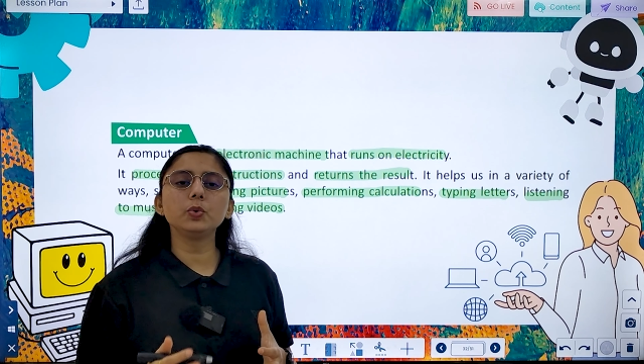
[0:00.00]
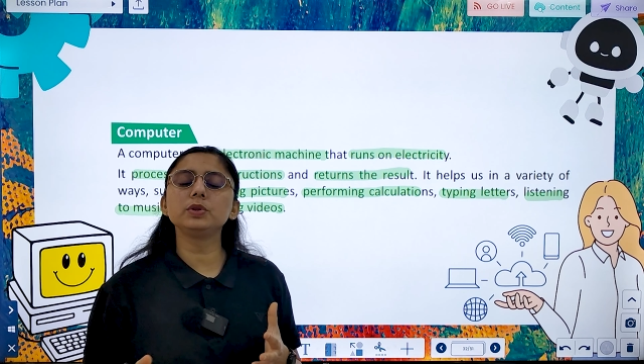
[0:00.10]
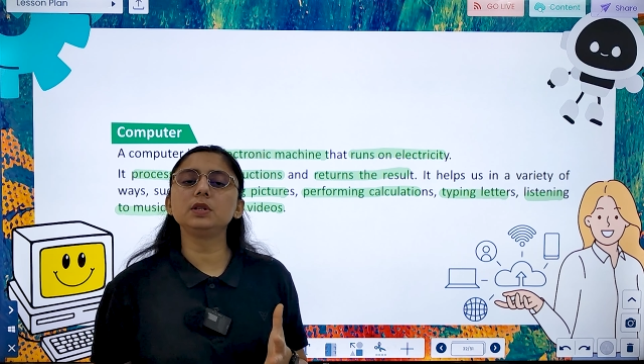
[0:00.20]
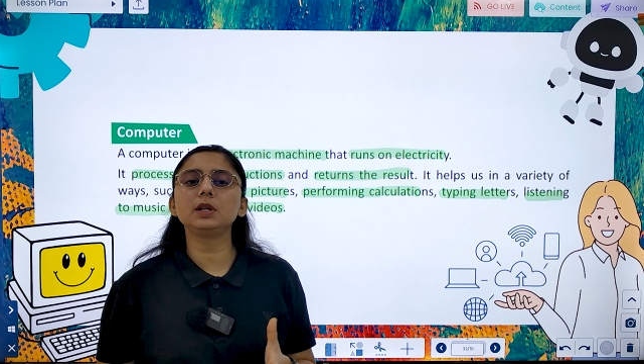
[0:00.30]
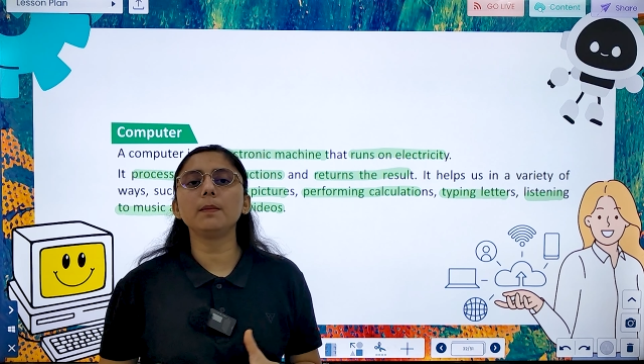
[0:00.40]

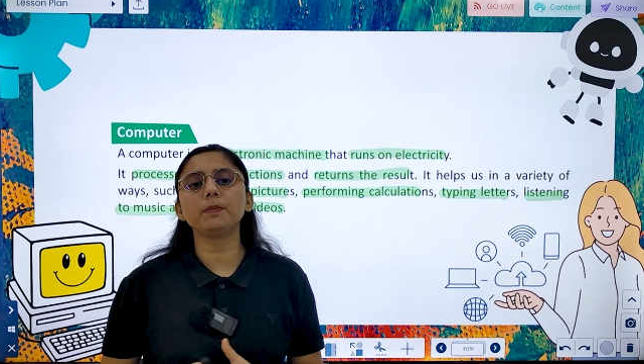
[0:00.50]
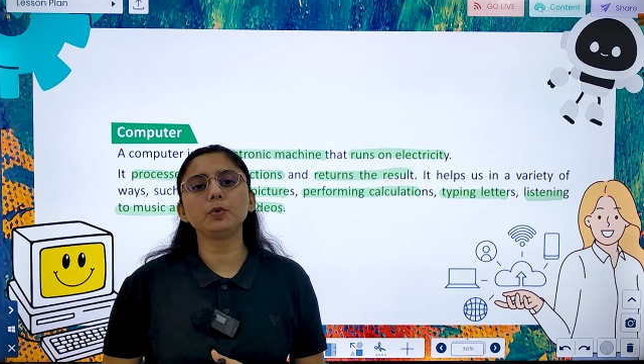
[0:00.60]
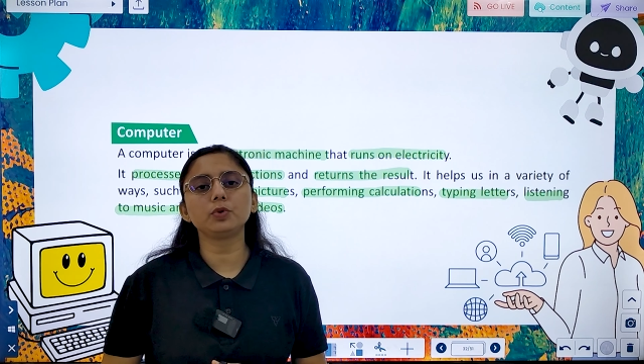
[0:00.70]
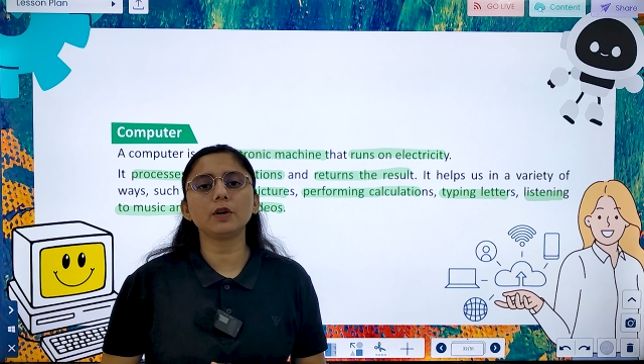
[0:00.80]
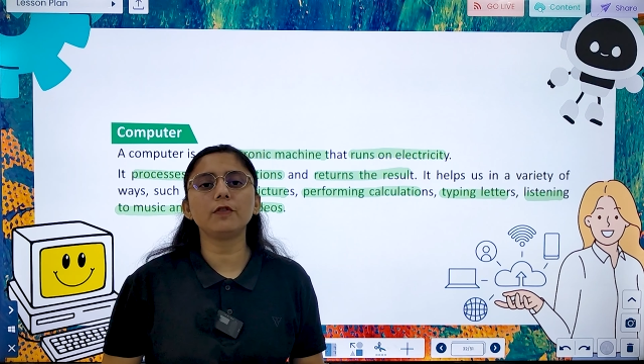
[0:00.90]
use the
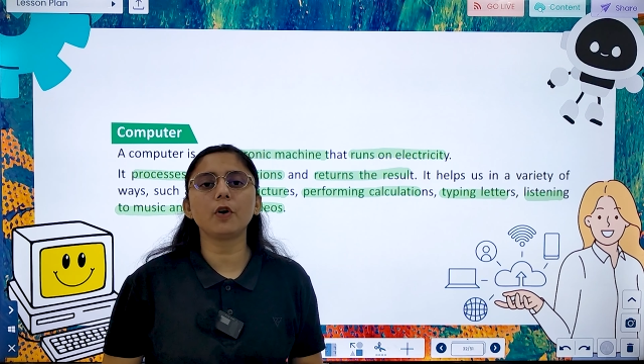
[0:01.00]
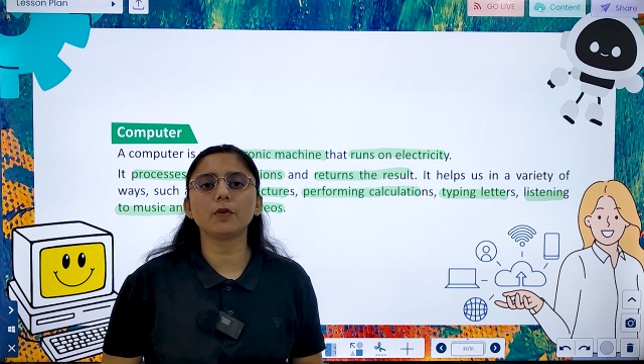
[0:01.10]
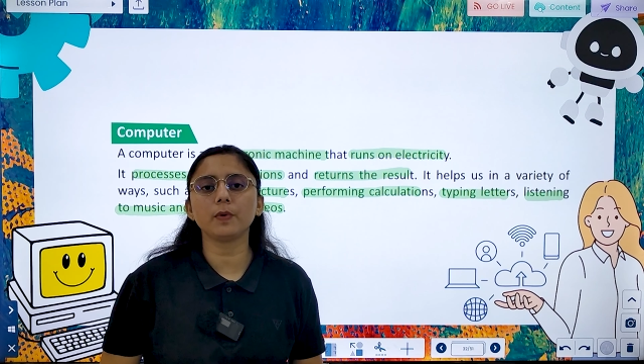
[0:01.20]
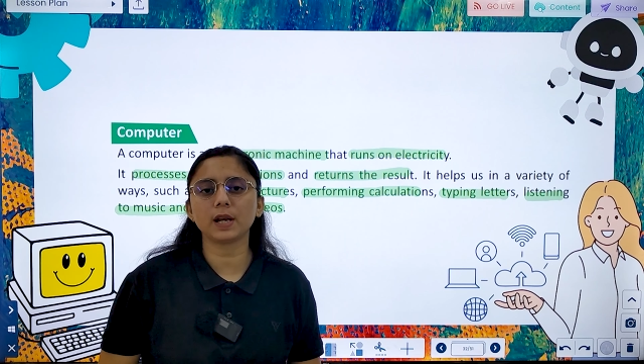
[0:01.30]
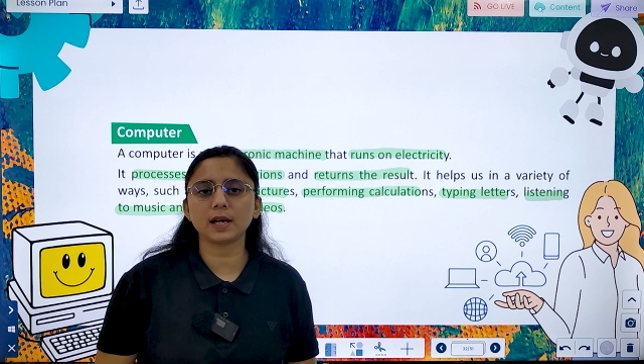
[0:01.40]
computer
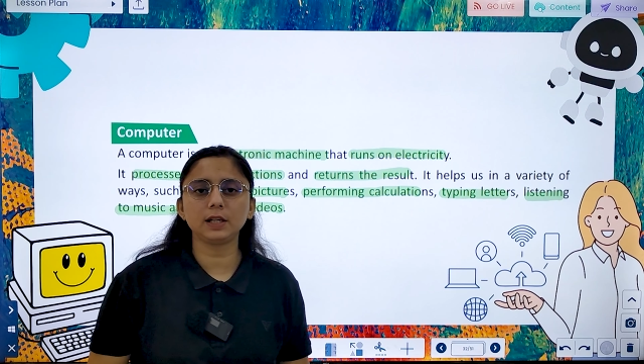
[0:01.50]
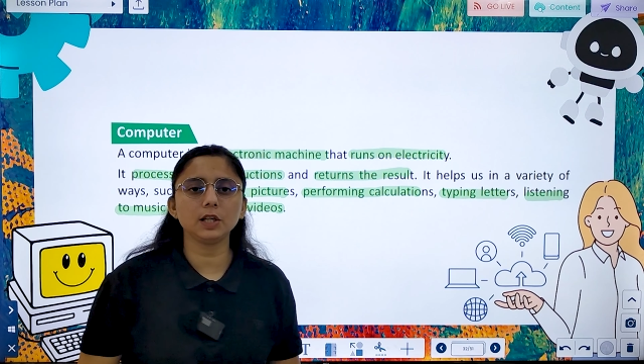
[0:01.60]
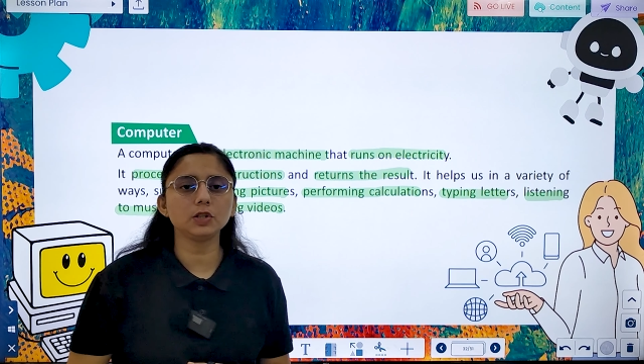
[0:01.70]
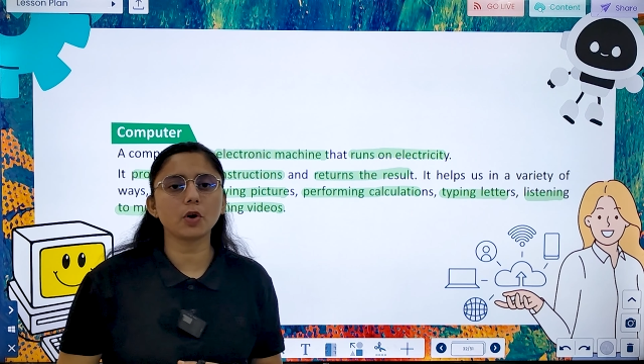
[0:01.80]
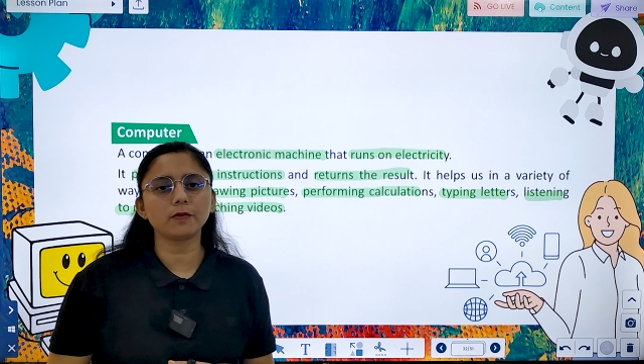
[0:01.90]
for
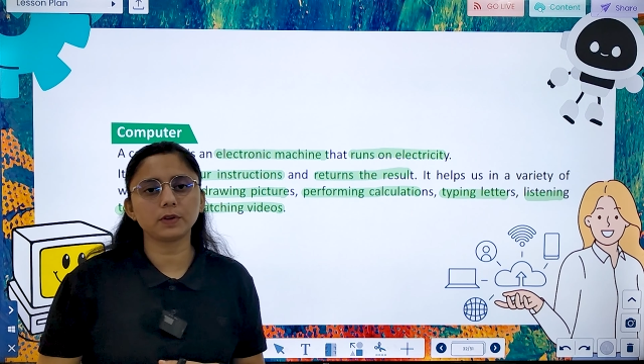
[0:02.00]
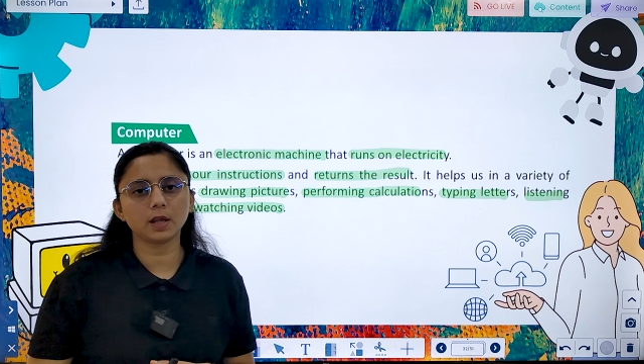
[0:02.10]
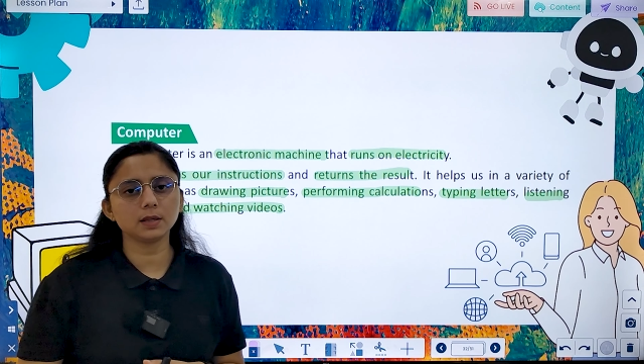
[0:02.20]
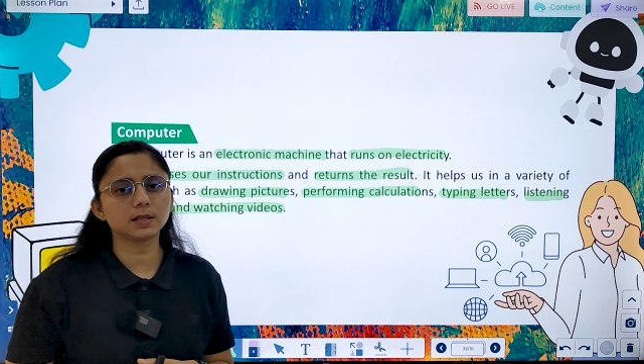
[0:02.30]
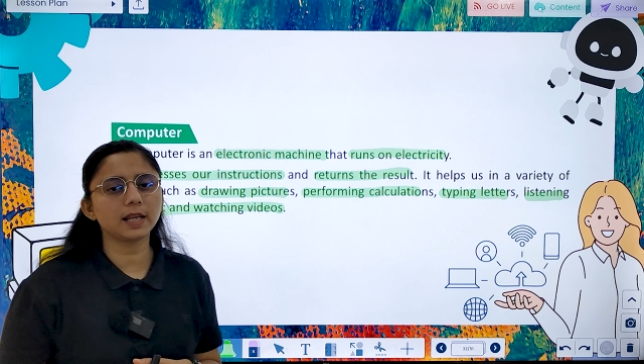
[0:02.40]
varieties of
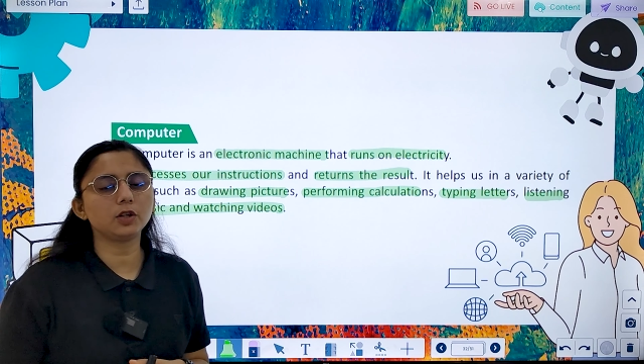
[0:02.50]
things,